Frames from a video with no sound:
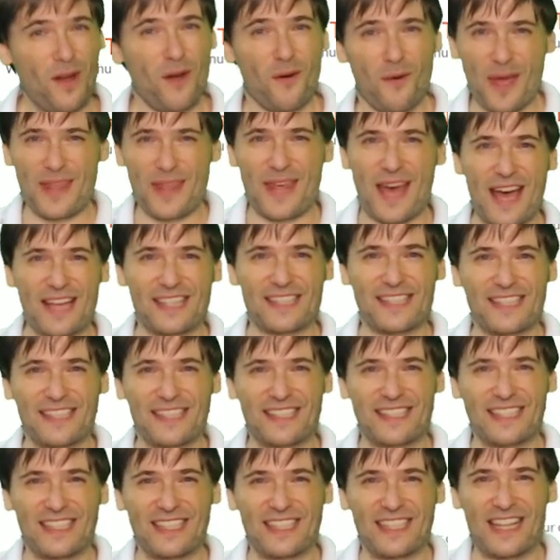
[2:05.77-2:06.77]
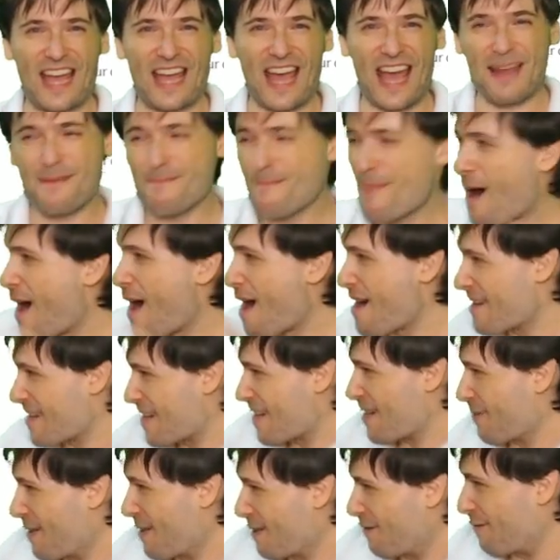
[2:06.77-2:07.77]
with us and partner
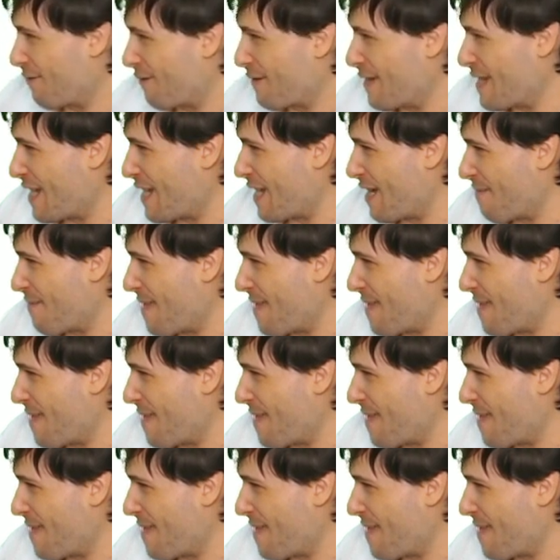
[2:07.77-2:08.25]
with Freedom.